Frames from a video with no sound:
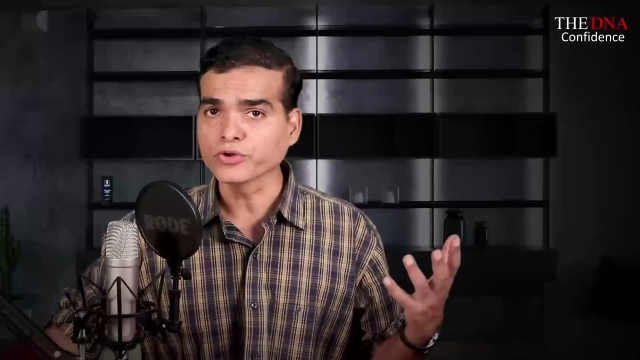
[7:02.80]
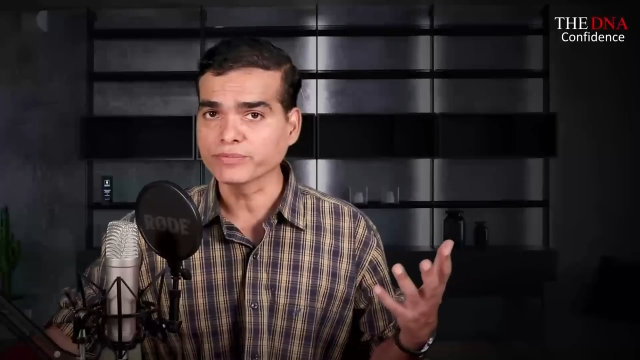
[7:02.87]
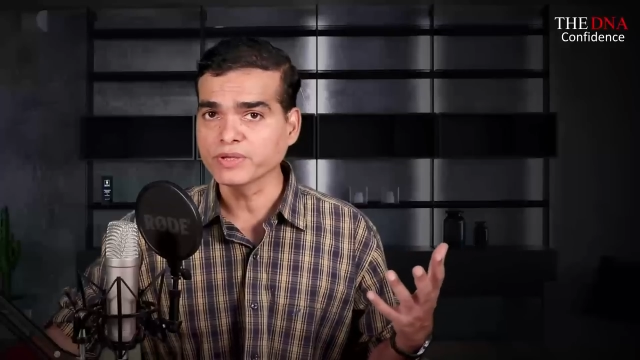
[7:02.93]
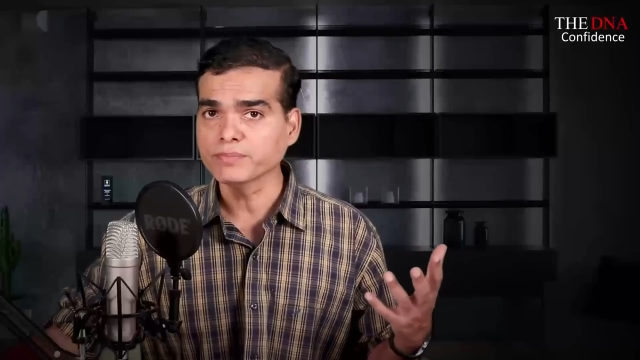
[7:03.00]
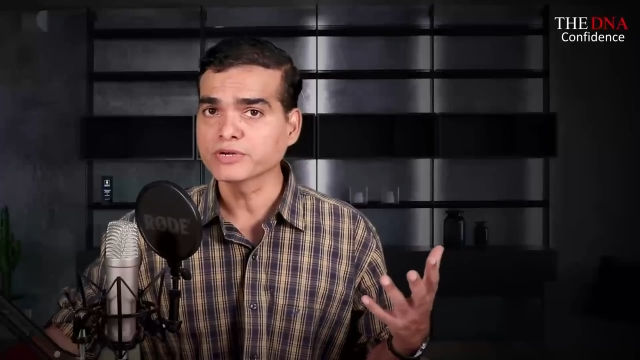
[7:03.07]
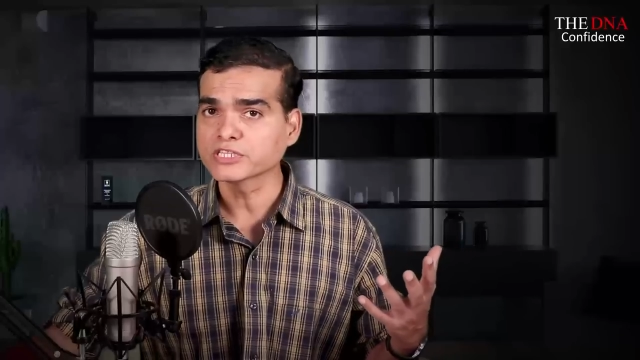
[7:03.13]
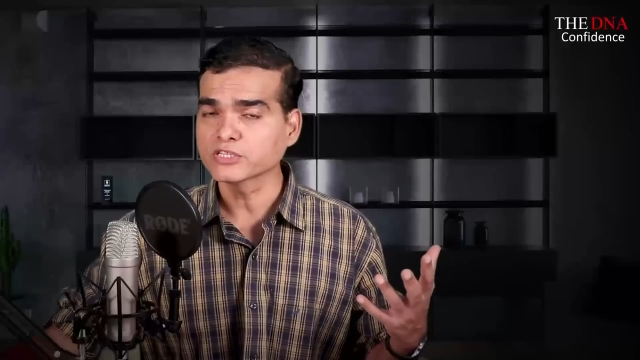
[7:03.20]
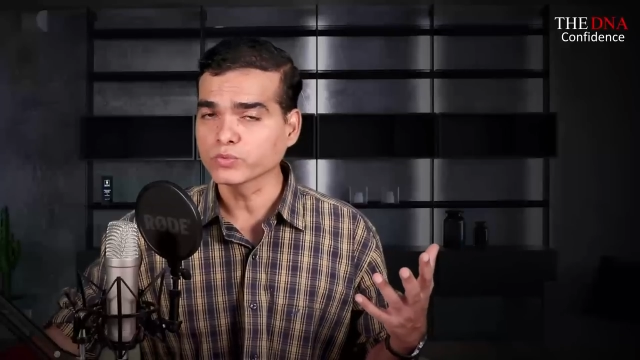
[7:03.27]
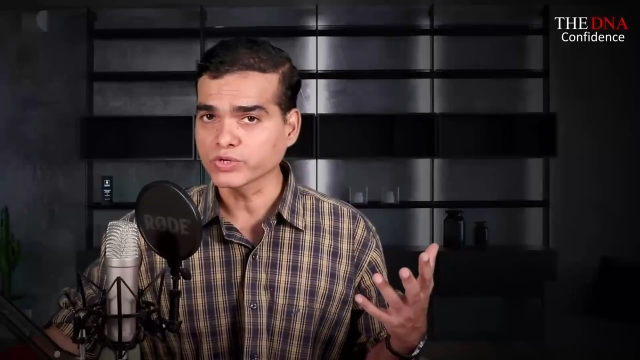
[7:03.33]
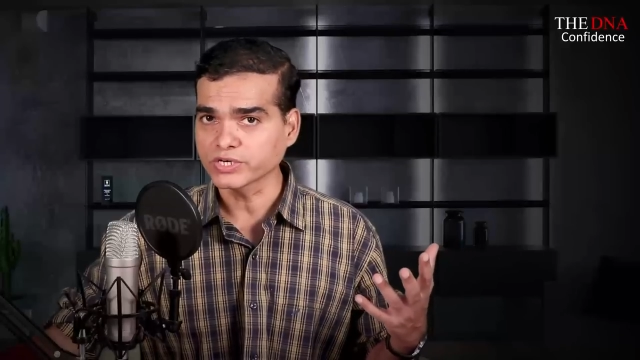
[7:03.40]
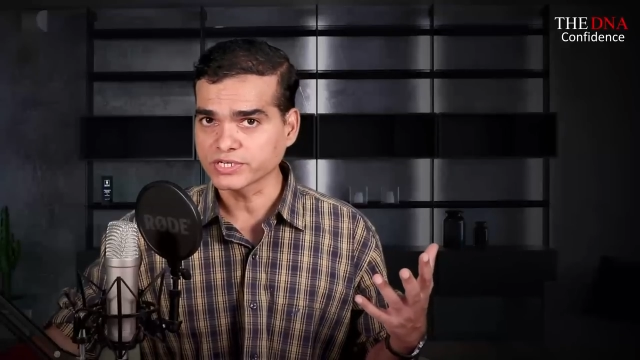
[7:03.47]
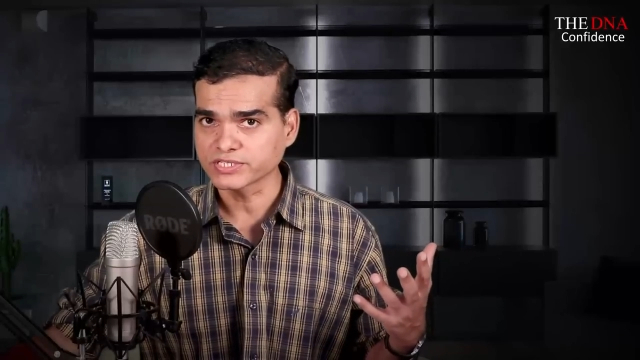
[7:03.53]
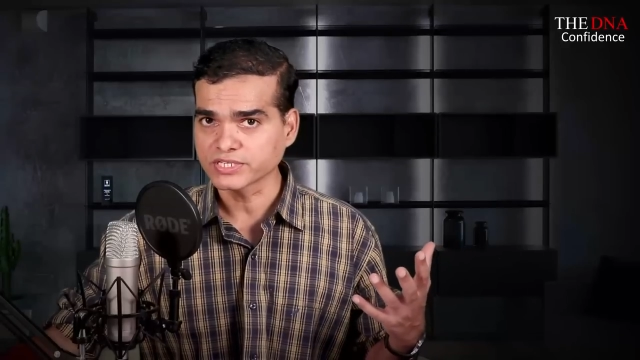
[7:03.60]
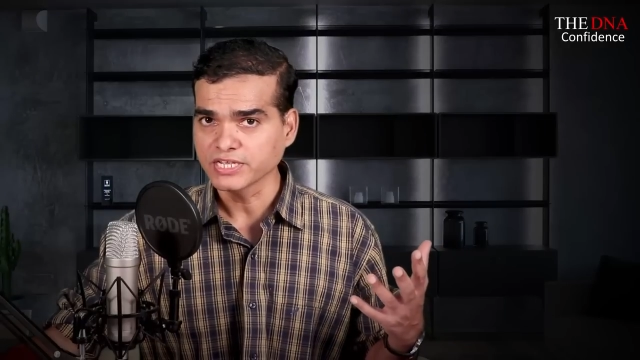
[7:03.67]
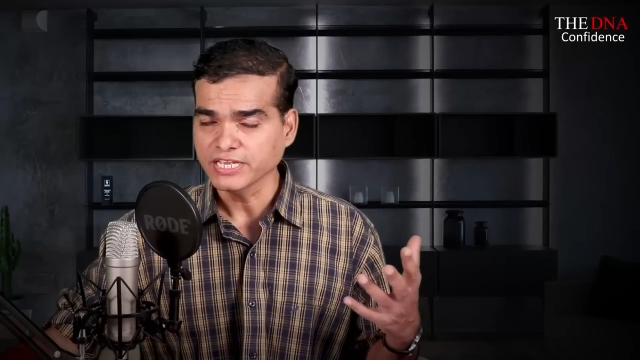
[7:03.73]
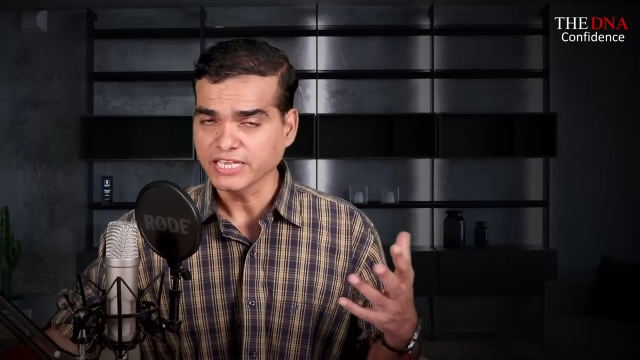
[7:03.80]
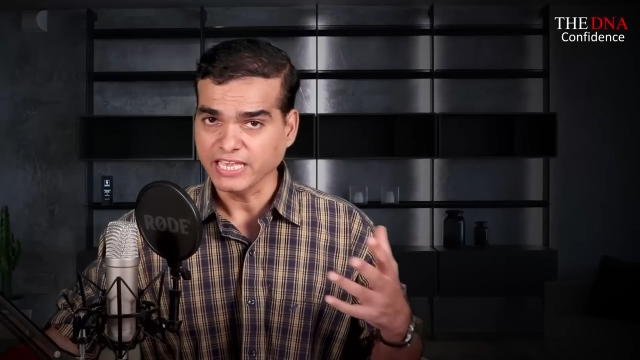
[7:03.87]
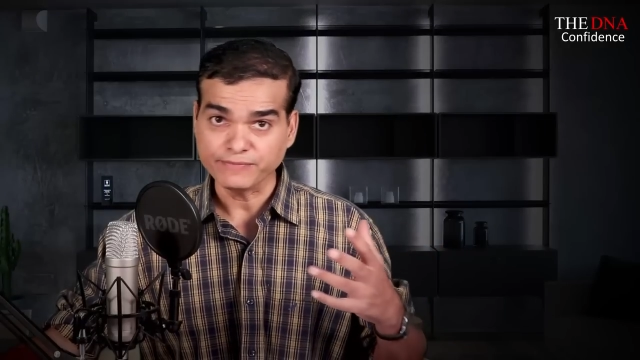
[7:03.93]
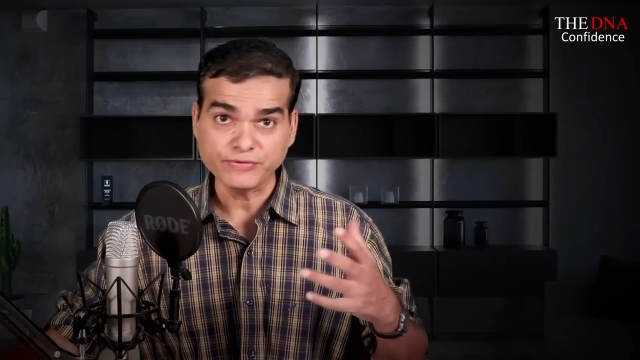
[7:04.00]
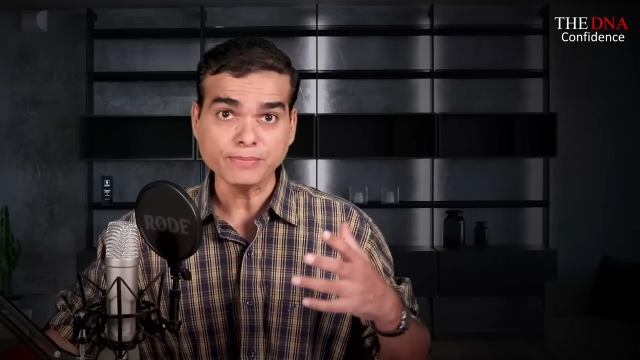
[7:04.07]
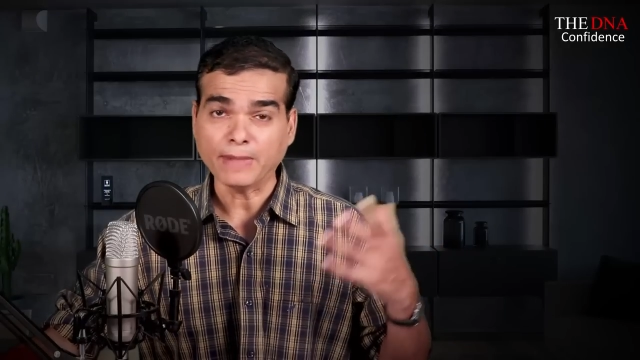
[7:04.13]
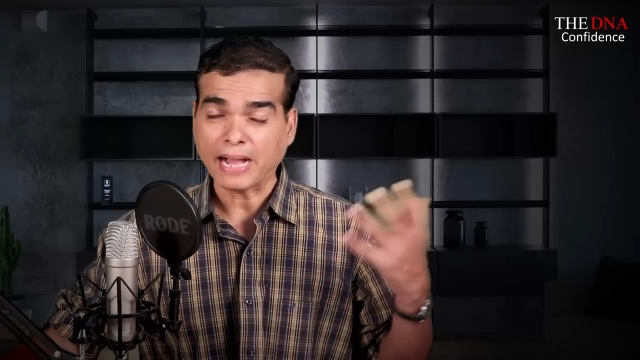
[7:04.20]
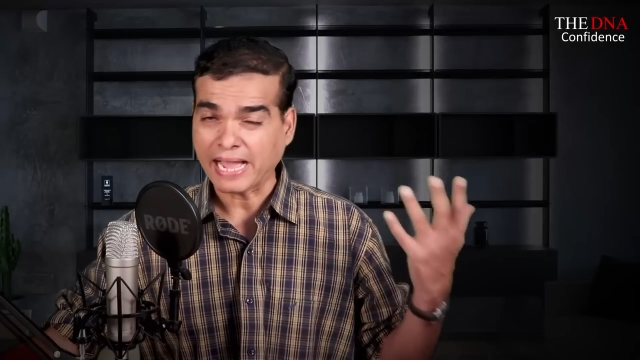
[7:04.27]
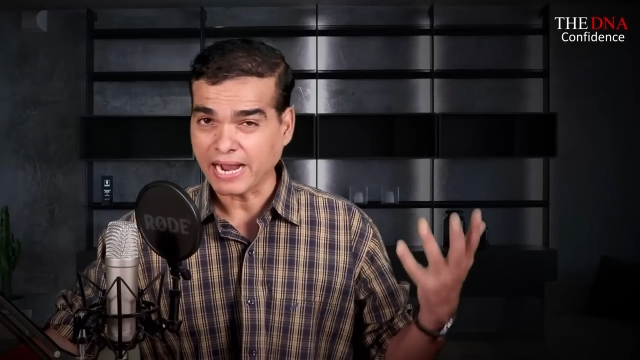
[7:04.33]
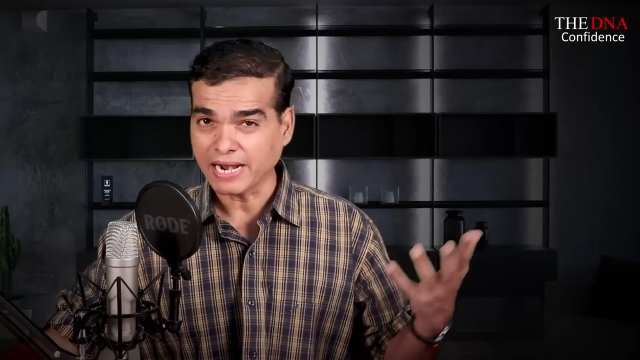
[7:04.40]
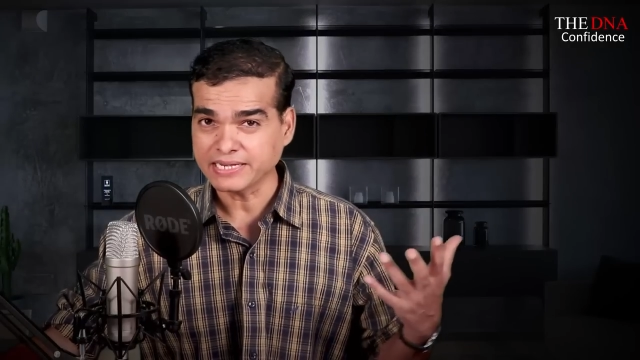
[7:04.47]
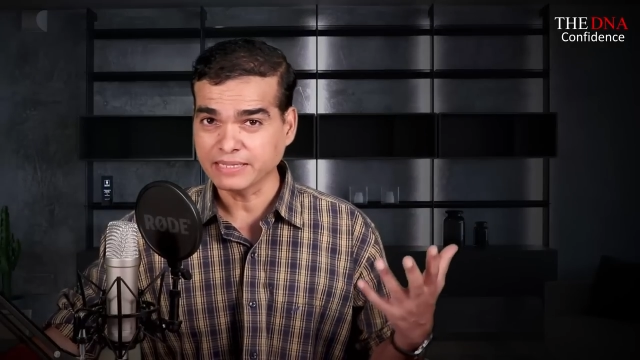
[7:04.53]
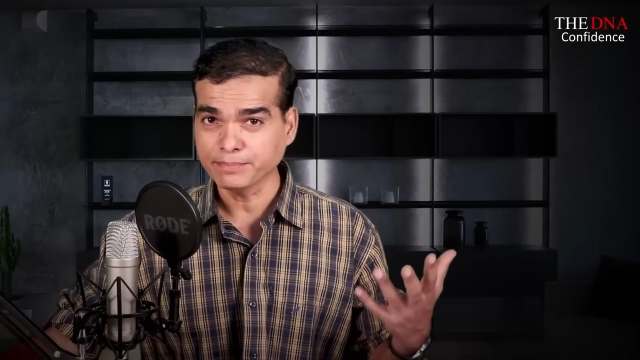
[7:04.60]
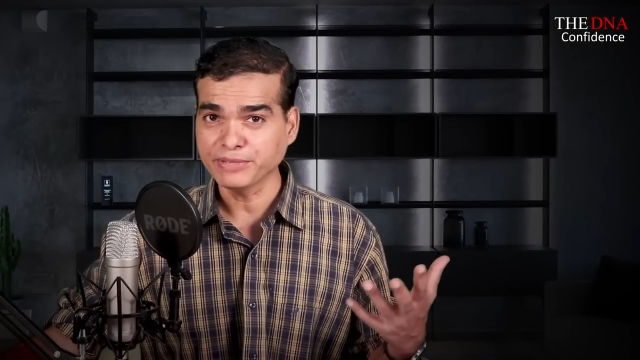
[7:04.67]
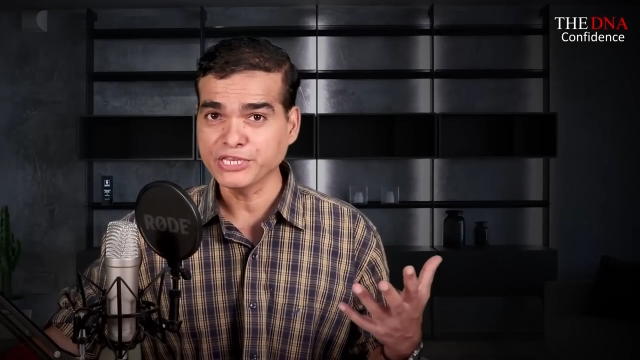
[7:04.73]
to remember the words if we by
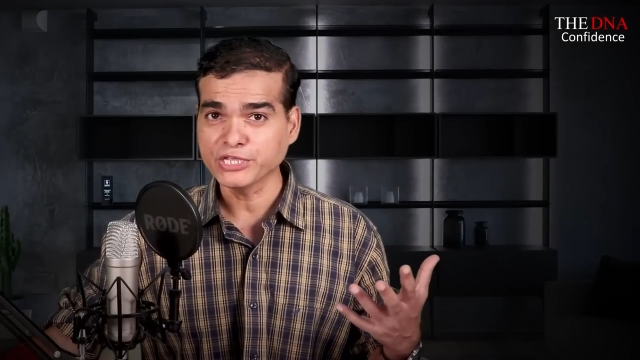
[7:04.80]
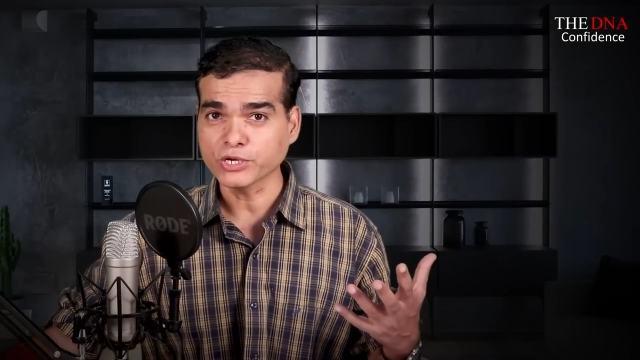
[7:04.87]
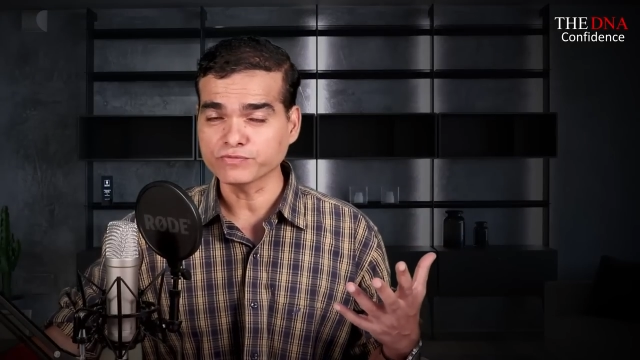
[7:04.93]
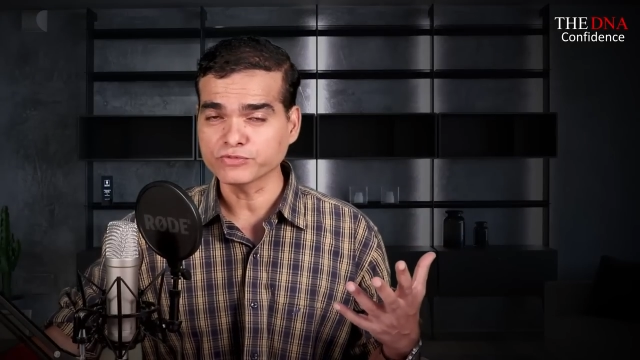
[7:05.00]
heart the meaning